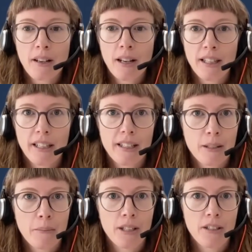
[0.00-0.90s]
Eileen
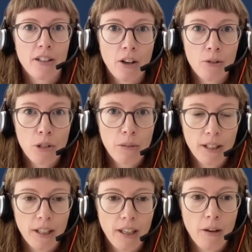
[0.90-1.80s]
has mentioned,
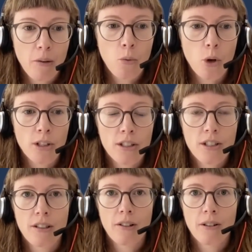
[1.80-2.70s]
ultimately what
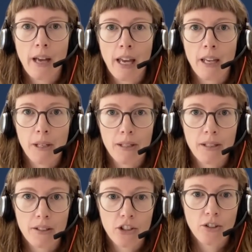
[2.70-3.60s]
your aim is
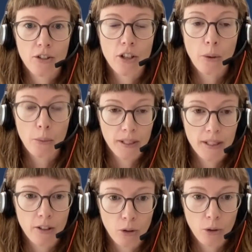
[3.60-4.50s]
to go and
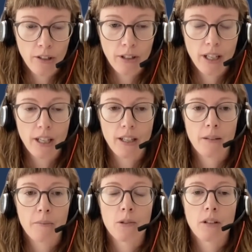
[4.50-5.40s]
see a lawyer and get
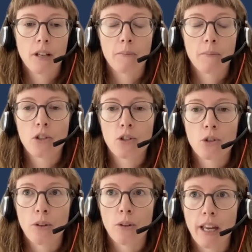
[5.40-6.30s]
them to
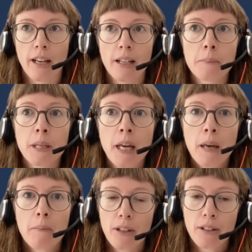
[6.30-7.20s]
draw that up.
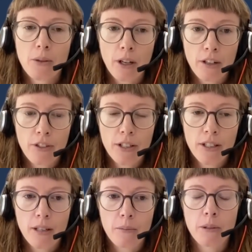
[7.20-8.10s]
But there's quite a few
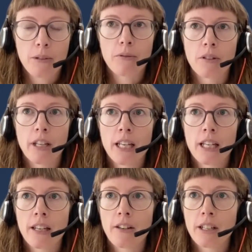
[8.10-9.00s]
steps before that.
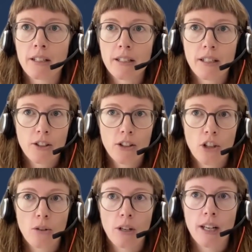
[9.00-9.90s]
And I can see in the
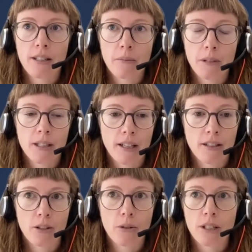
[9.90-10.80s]
Q&A someone's
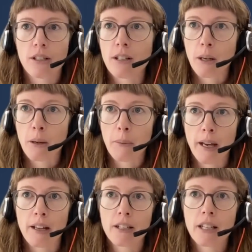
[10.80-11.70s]
asked a question about